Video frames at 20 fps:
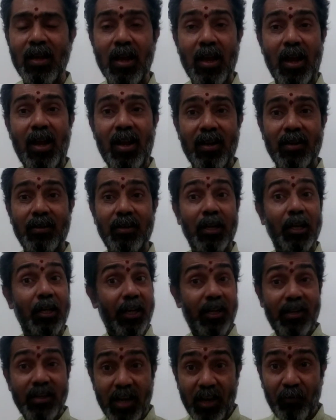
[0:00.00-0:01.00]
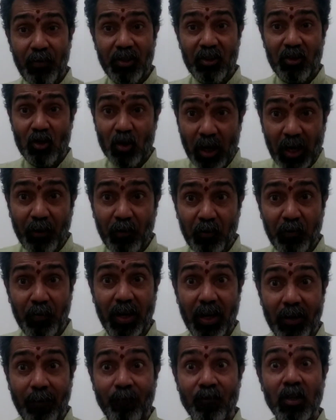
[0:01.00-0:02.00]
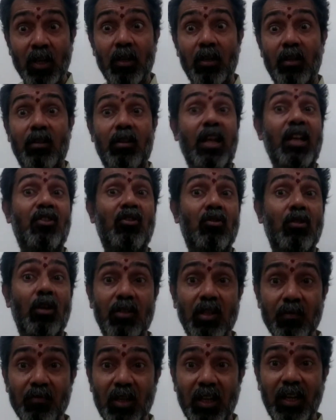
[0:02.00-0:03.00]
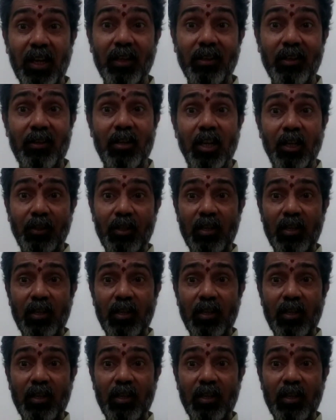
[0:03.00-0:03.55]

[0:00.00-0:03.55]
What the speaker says: And it never strives for a nest or something like that.